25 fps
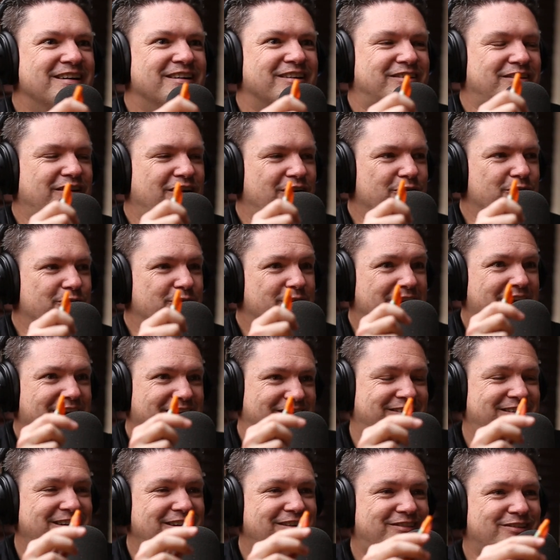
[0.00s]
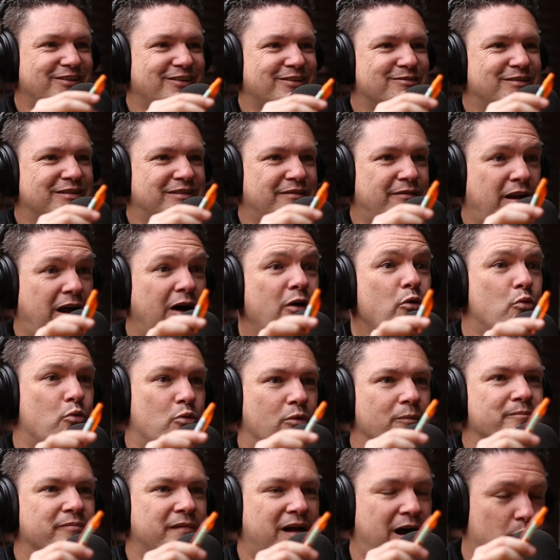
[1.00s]
So when I see certain ones, I'm like,
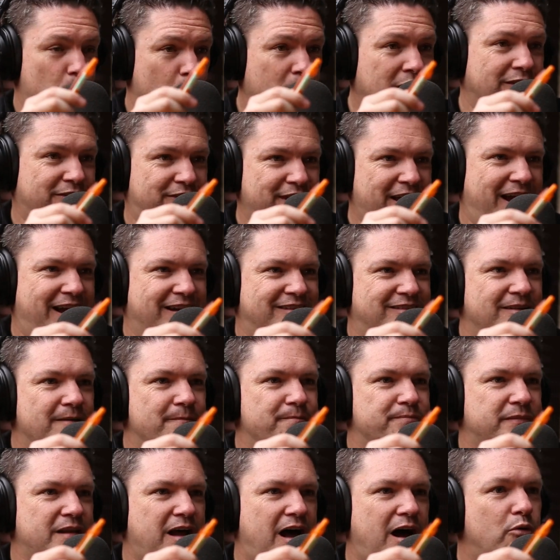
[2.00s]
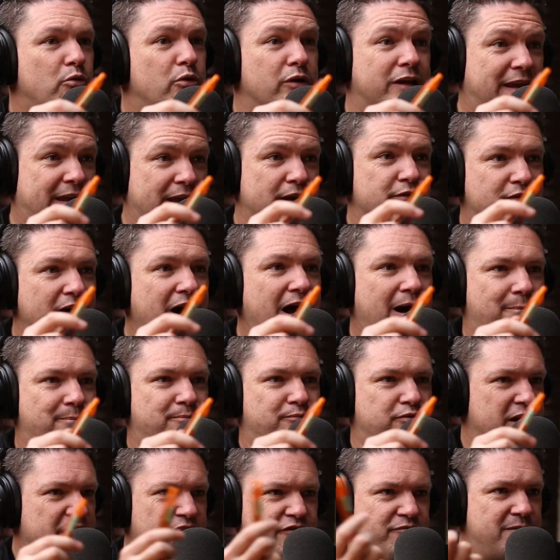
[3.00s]
oh, I want that. I will give
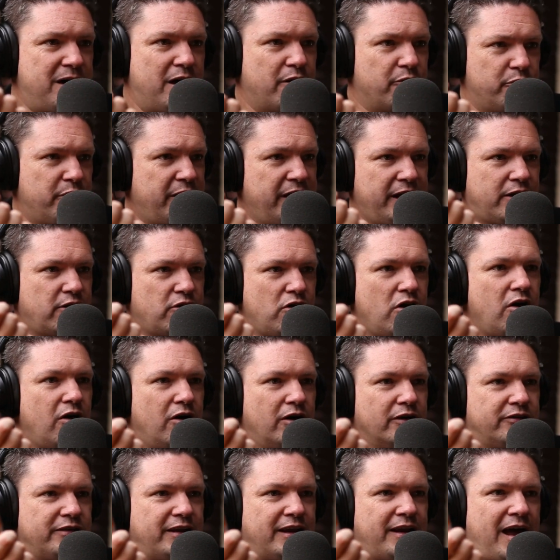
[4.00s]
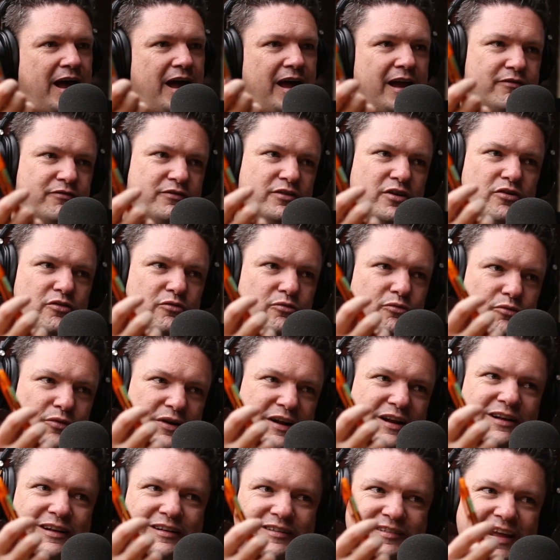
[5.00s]
up one of my rare cards that I have no
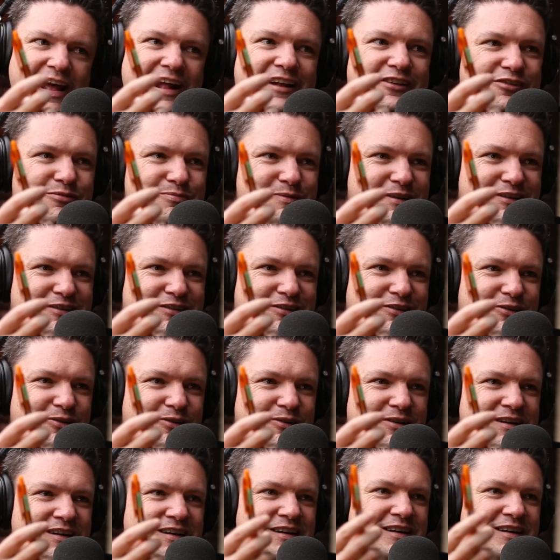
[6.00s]
real attachment to